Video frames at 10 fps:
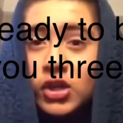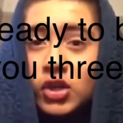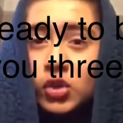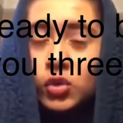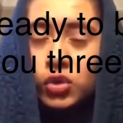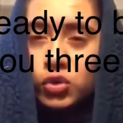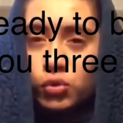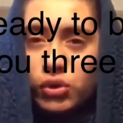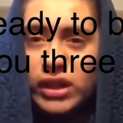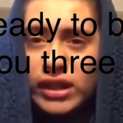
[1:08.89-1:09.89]
you
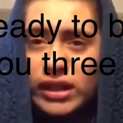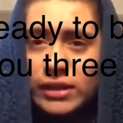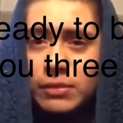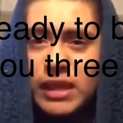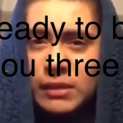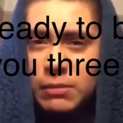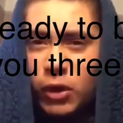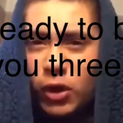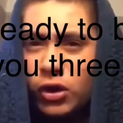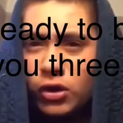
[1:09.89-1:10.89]
three
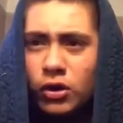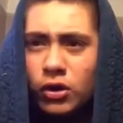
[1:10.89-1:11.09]
people.